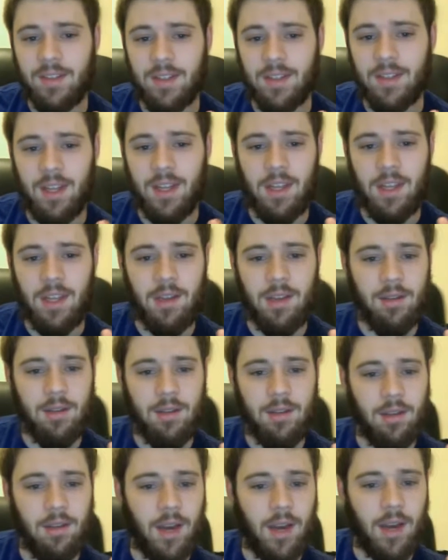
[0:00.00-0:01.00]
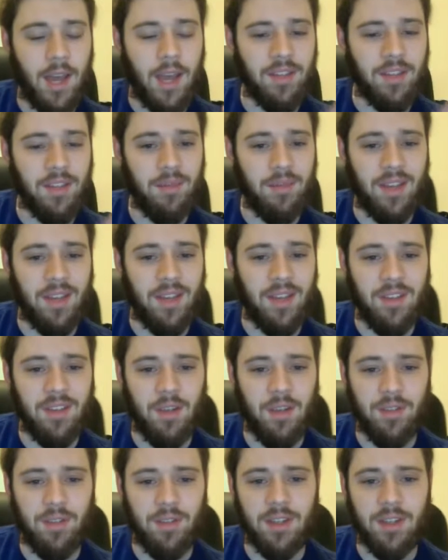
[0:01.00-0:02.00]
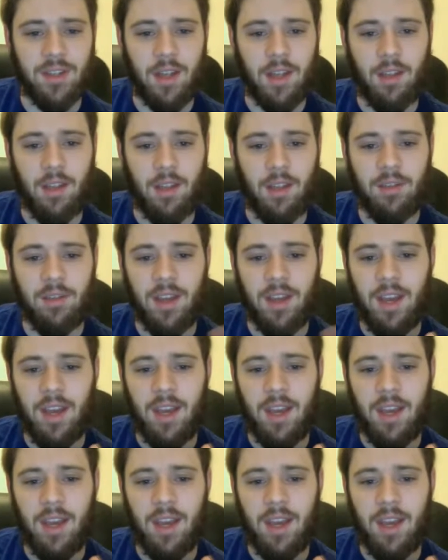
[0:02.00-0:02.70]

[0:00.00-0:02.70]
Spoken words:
is that he has them test the Jefferson deadlift,